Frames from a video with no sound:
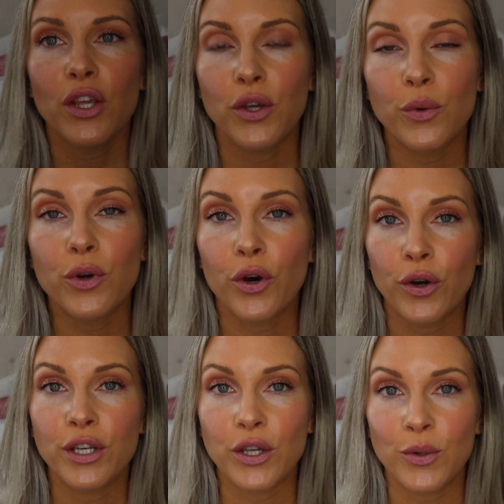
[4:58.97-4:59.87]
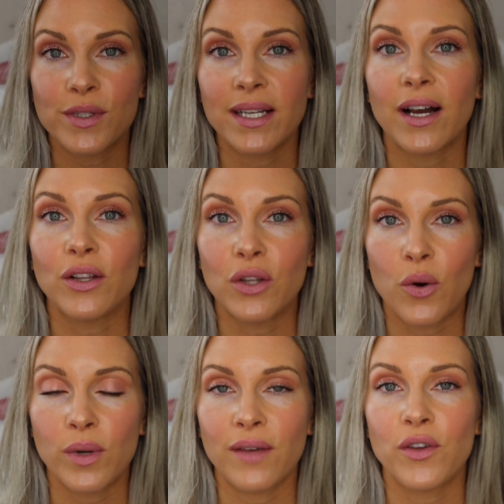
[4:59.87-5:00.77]
You could use it
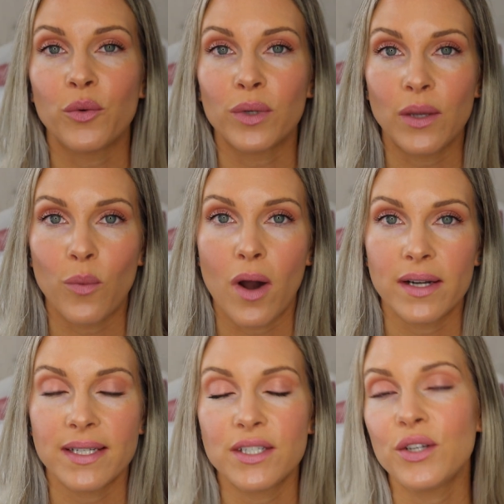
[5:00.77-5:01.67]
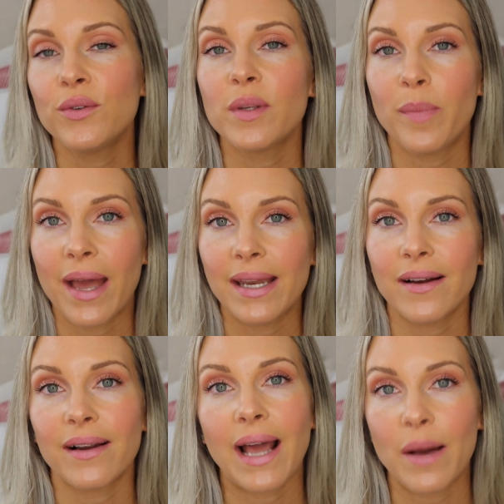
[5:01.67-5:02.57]
alone if you really wanted to, depending
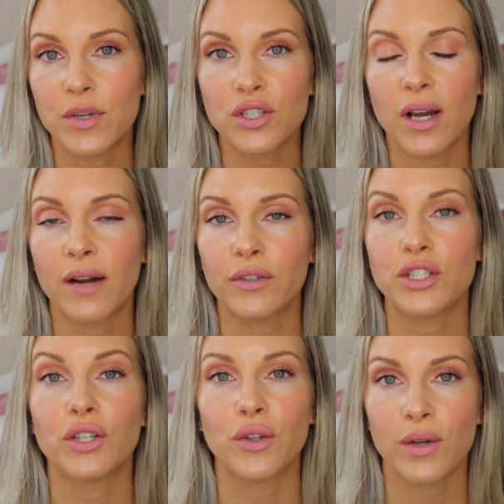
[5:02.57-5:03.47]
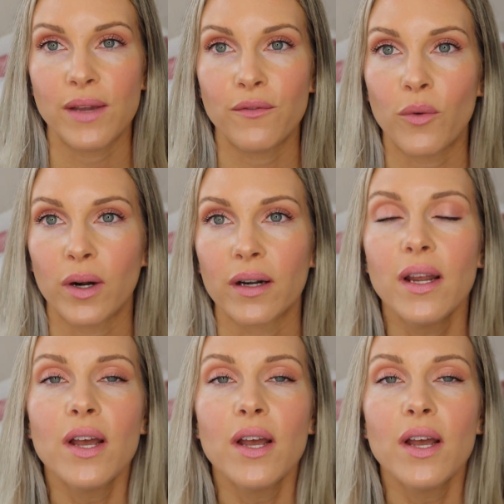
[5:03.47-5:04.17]
on how much coverage you're looking for.